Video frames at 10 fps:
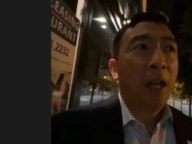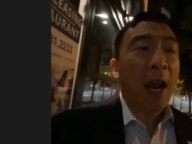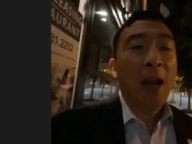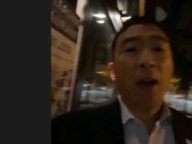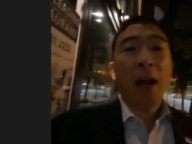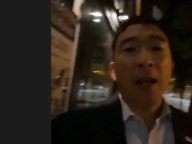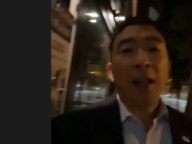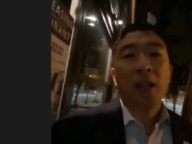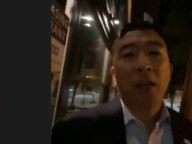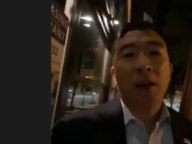and I
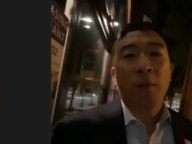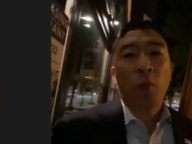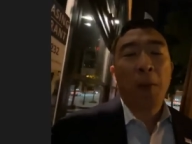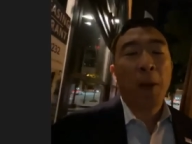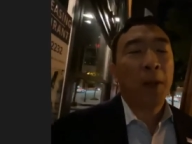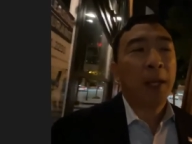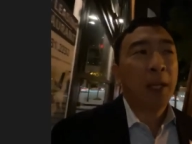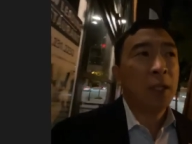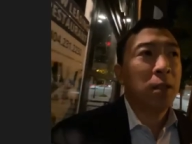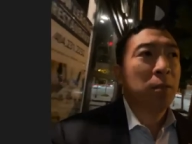think the
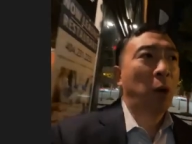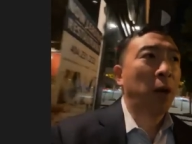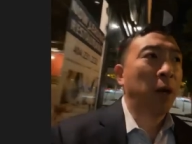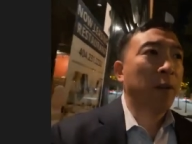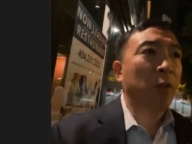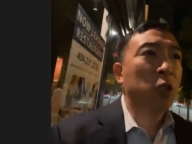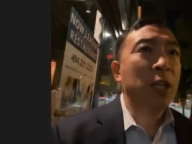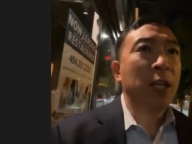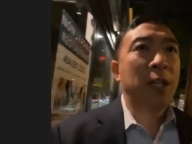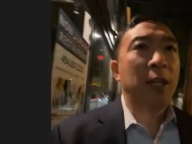Republican Party in
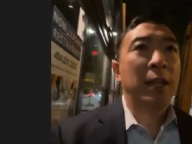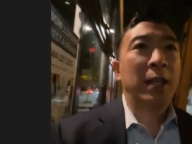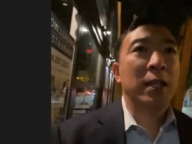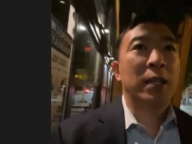Virginia did this.